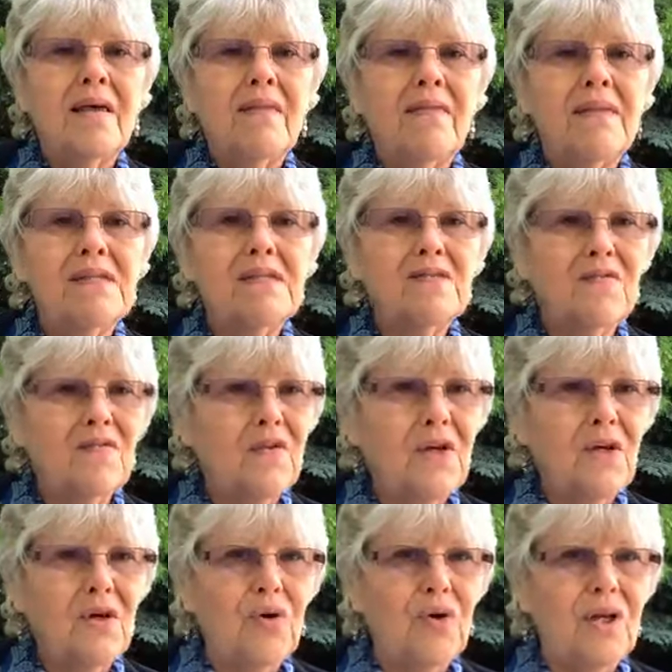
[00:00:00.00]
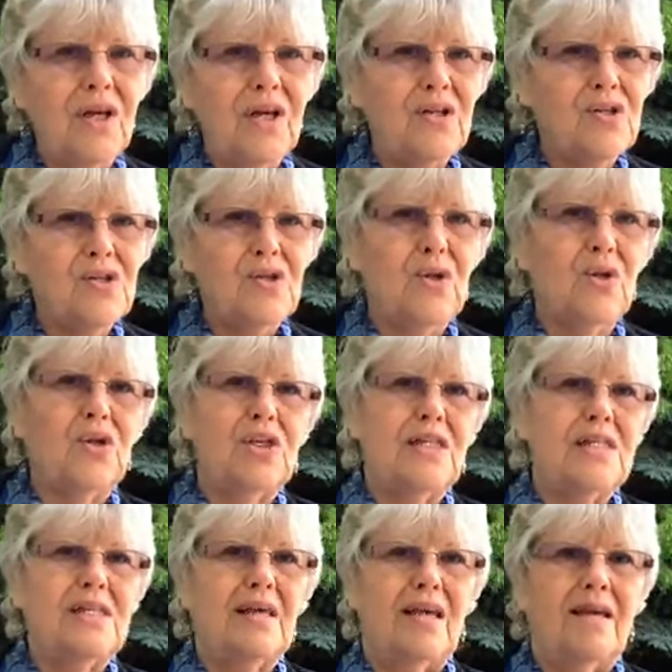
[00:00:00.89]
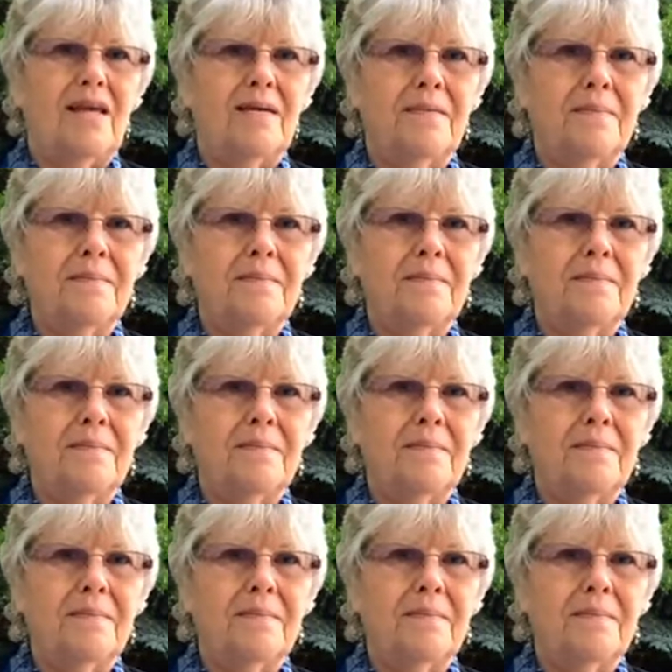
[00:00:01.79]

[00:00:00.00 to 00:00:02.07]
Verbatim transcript: this fear and uncertainty.